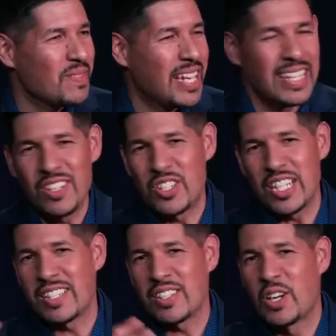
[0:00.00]
And then
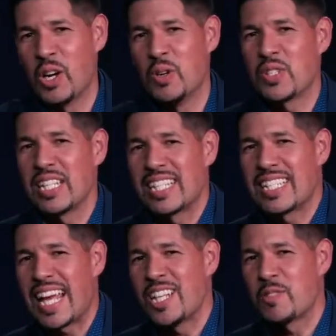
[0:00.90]
Jesus goes and he
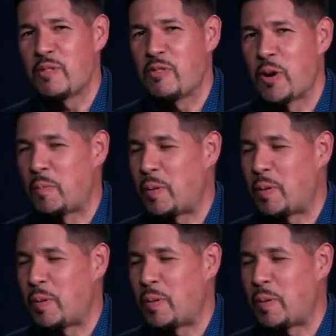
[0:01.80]
stands before